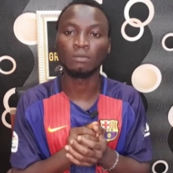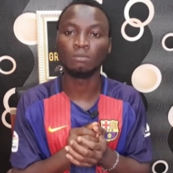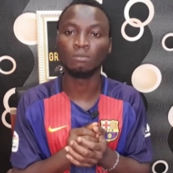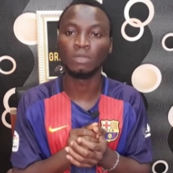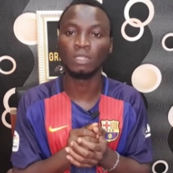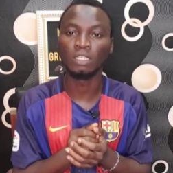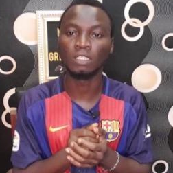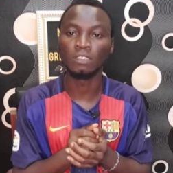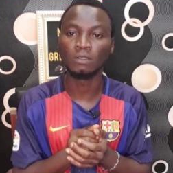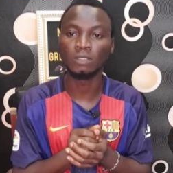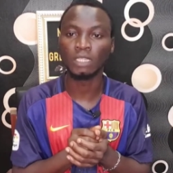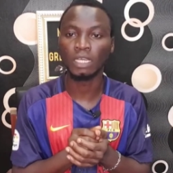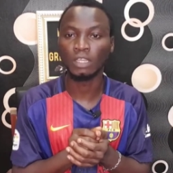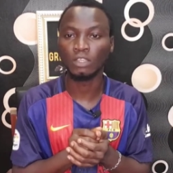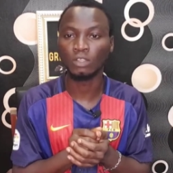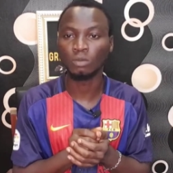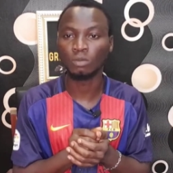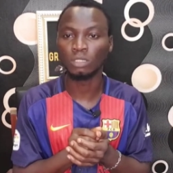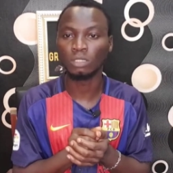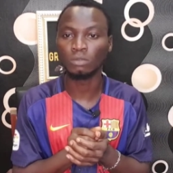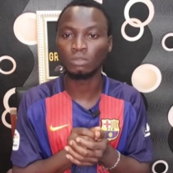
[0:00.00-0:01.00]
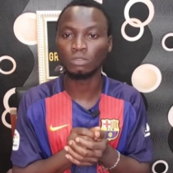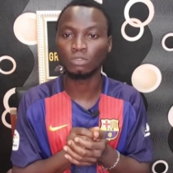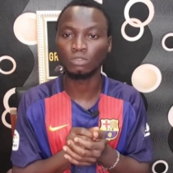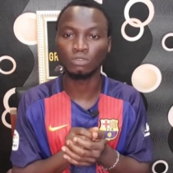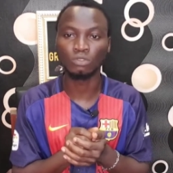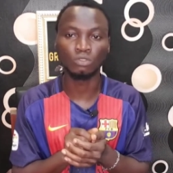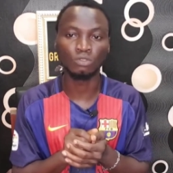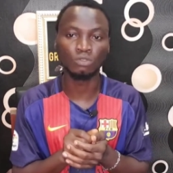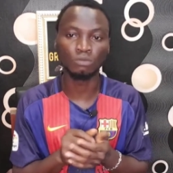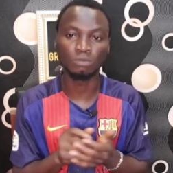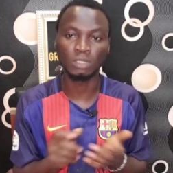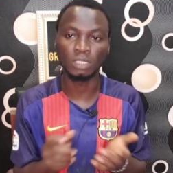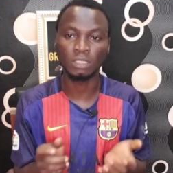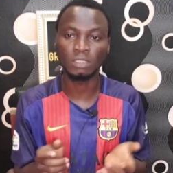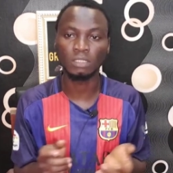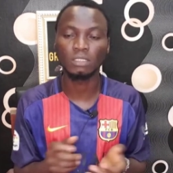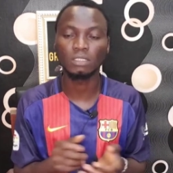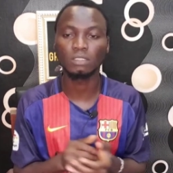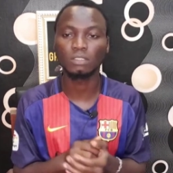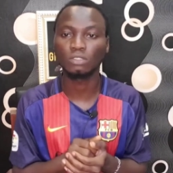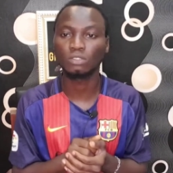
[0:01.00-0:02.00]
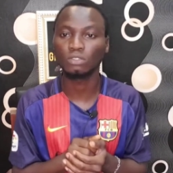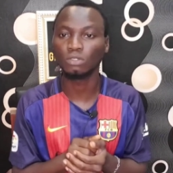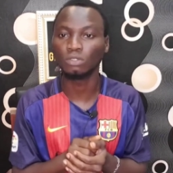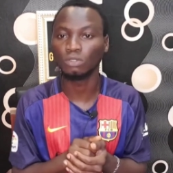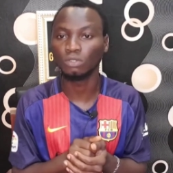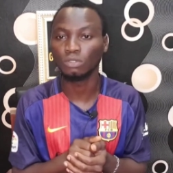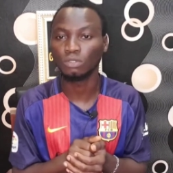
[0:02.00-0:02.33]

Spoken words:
believe that you'll be able to do best. So